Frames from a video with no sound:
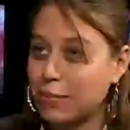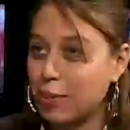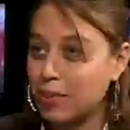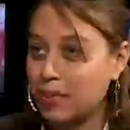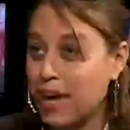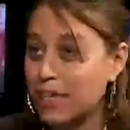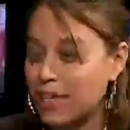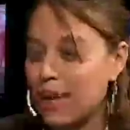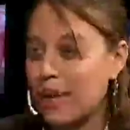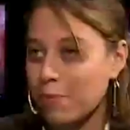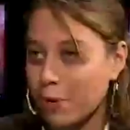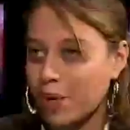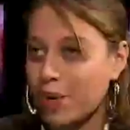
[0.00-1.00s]
for its
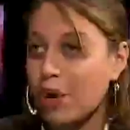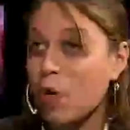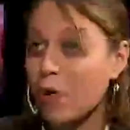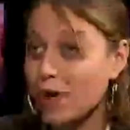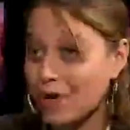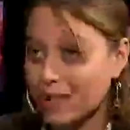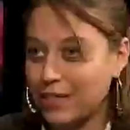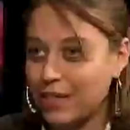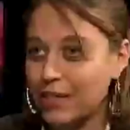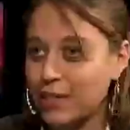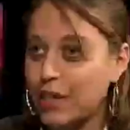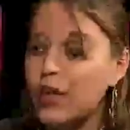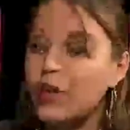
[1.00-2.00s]
anti-immigrant immigrant
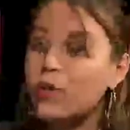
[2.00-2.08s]
ordinances.